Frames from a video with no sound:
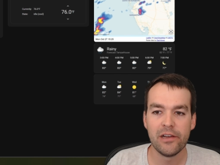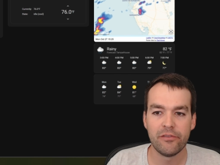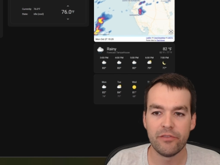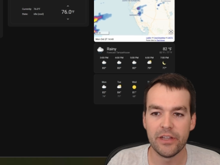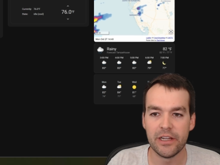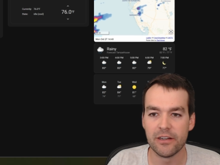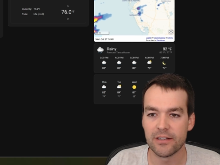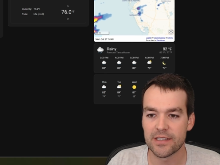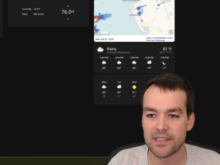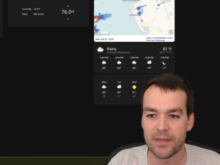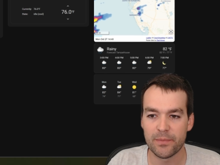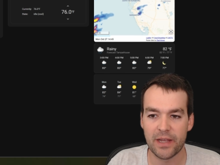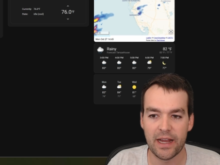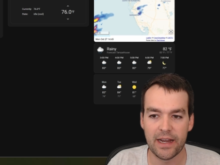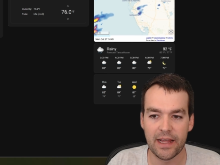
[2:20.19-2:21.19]
Figure it's
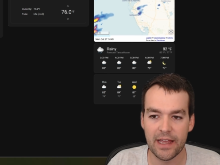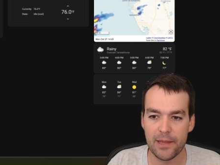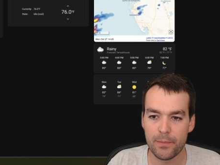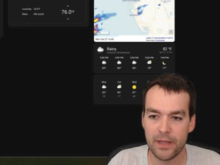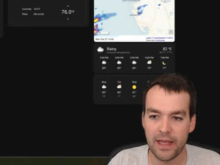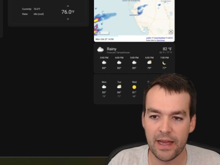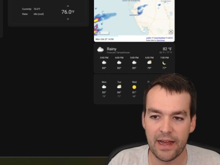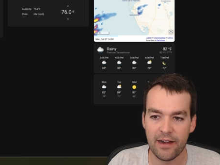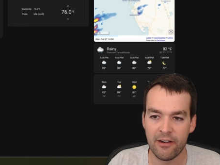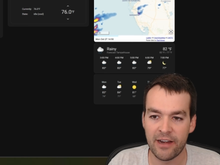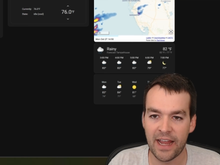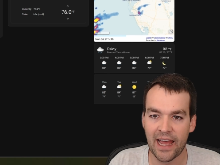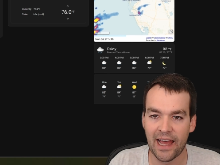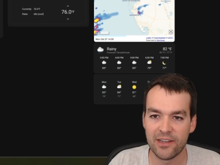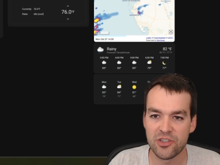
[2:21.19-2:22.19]
some kind of API or
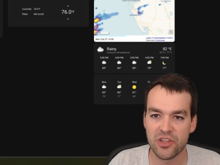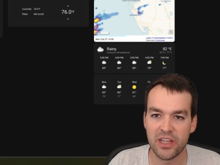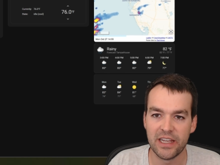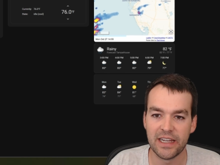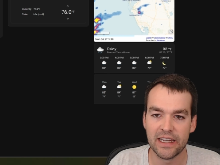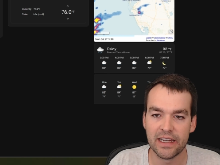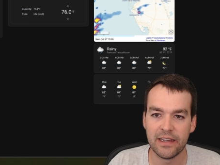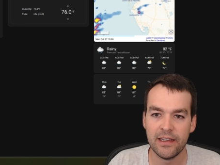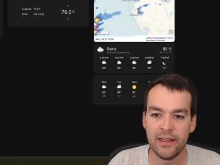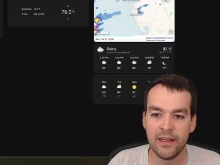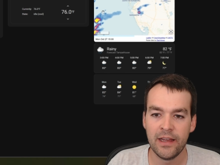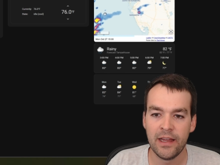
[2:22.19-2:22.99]
cache thing.